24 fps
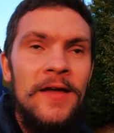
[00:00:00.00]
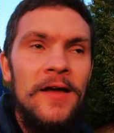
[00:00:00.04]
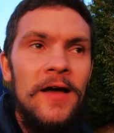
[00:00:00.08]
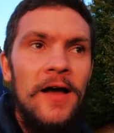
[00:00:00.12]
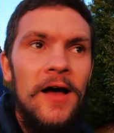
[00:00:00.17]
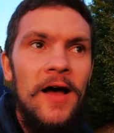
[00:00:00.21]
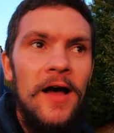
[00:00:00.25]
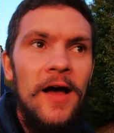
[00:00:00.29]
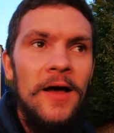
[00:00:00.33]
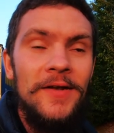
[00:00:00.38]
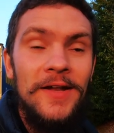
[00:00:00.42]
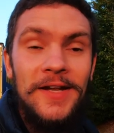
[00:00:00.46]

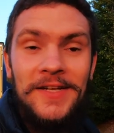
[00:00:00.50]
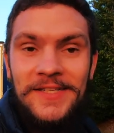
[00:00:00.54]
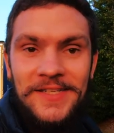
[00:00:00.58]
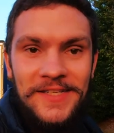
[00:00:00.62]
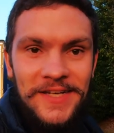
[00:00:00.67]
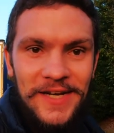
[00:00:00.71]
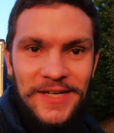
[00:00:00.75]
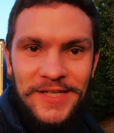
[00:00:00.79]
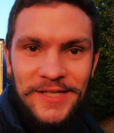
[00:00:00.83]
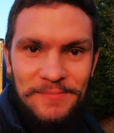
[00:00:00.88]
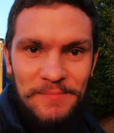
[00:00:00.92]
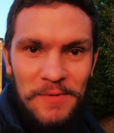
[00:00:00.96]
Not
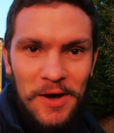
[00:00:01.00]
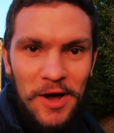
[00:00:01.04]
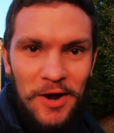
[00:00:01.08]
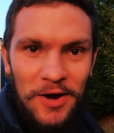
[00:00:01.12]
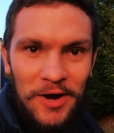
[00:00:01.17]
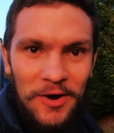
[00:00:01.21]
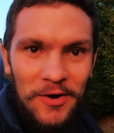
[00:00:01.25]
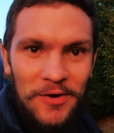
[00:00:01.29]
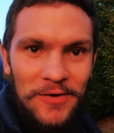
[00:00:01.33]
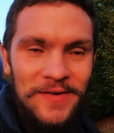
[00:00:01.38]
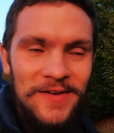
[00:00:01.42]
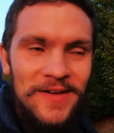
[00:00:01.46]
today,
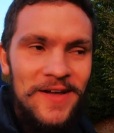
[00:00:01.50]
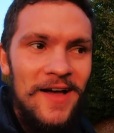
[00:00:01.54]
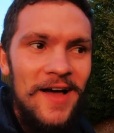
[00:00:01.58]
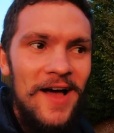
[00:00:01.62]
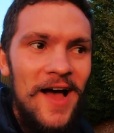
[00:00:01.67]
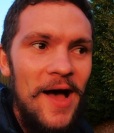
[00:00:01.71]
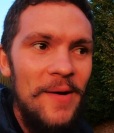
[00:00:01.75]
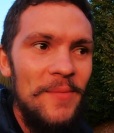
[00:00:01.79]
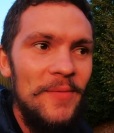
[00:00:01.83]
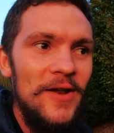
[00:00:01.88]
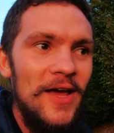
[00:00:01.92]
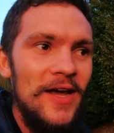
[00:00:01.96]
tomorrow.
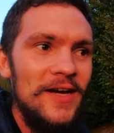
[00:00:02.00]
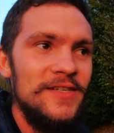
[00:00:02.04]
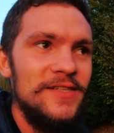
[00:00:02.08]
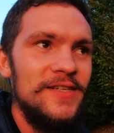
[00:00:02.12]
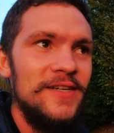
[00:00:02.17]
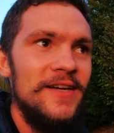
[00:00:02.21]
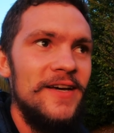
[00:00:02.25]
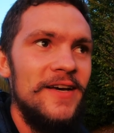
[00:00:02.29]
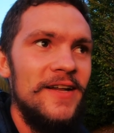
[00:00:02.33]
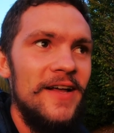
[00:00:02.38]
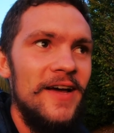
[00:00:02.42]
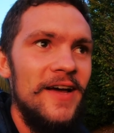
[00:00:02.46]
I'm
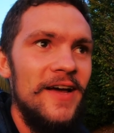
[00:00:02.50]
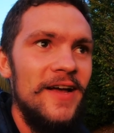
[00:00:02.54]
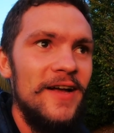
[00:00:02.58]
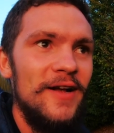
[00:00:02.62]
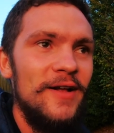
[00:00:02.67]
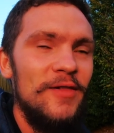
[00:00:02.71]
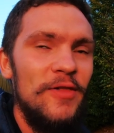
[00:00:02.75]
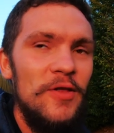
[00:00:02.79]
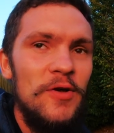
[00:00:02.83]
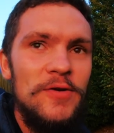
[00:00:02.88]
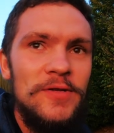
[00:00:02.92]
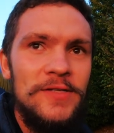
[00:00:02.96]
actually gonna
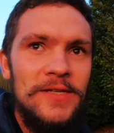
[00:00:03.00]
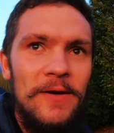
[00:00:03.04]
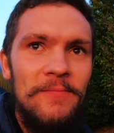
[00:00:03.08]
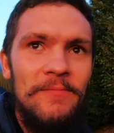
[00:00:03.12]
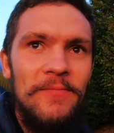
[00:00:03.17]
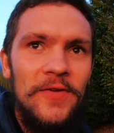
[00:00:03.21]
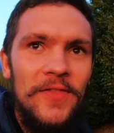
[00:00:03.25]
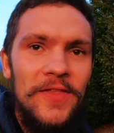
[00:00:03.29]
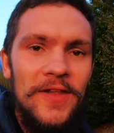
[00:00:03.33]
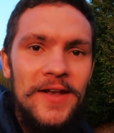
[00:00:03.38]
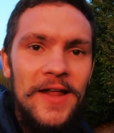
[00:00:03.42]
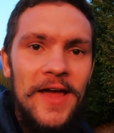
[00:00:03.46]
close up
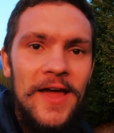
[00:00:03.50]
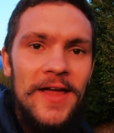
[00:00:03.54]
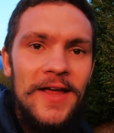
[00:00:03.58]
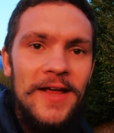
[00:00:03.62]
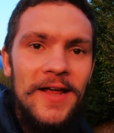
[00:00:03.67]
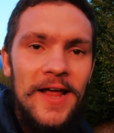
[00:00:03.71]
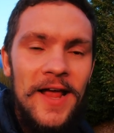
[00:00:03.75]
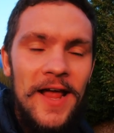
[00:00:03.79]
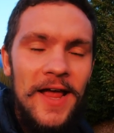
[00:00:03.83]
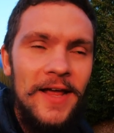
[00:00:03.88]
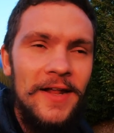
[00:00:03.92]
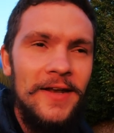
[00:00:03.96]
for the night
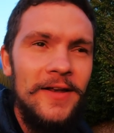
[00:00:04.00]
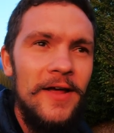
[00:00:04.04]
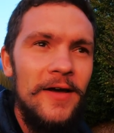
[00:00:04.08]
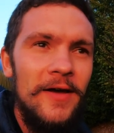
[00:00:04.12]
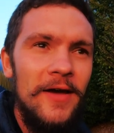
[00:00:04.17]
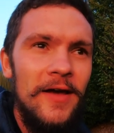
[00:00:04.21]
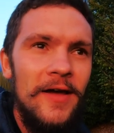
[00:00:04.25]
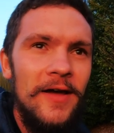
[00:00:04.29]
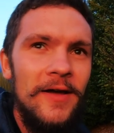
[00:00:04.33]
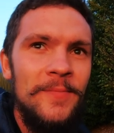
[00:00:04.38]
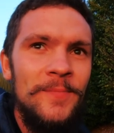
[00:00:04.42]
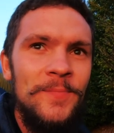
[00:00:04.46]
and
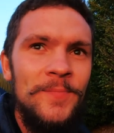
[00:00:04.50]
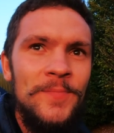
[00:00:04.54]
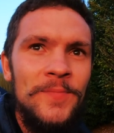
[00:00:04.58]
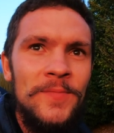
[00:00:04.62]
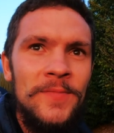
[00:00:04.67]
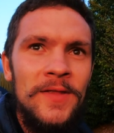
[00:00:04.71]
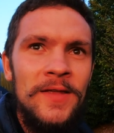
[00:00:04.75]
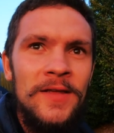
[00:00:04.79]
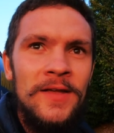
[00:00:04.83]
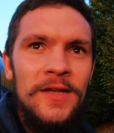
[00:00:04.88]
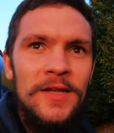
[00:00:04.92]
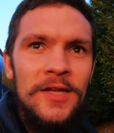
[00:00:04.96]

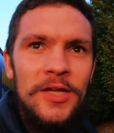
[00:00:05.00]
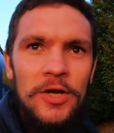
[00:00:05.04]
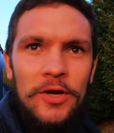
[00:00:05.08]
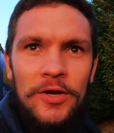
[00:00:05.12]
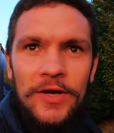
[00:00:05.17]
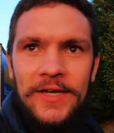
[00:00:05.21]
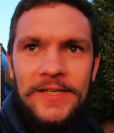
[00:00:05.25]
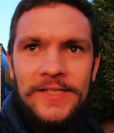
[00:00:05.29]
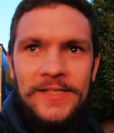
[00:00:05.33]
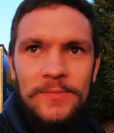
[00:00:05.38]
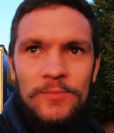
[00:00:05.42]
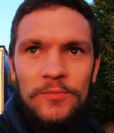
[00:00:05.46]
you know,
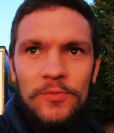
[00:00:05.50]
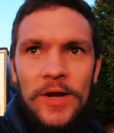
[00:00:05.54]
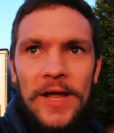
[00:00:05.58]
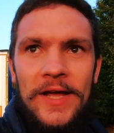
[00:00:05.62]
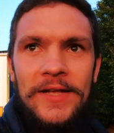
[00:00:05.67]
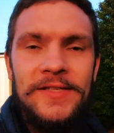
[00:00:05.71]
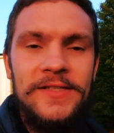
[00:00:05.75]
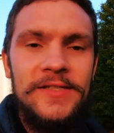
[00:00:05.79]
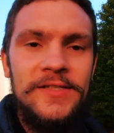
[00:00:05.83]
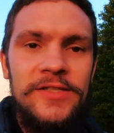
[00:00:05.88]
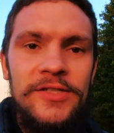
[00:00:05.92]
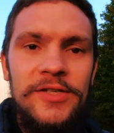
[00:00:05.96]
get some
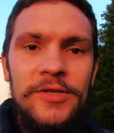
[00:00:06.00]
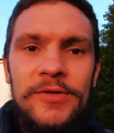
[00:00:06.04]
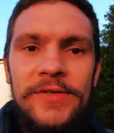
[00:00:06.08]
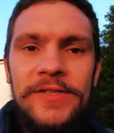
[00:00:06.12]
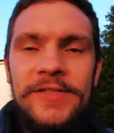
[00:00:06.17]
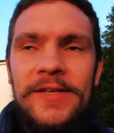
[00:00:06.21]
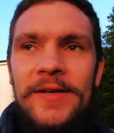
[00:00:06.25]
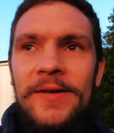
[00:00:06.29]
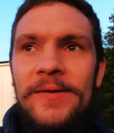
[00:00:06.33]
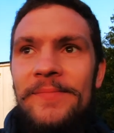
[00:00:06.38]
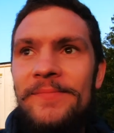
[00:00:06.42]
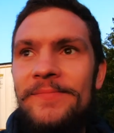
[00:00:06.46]
rest,
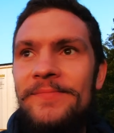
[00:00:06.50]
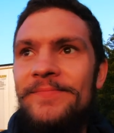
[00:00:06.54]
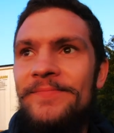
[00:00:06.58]
I'm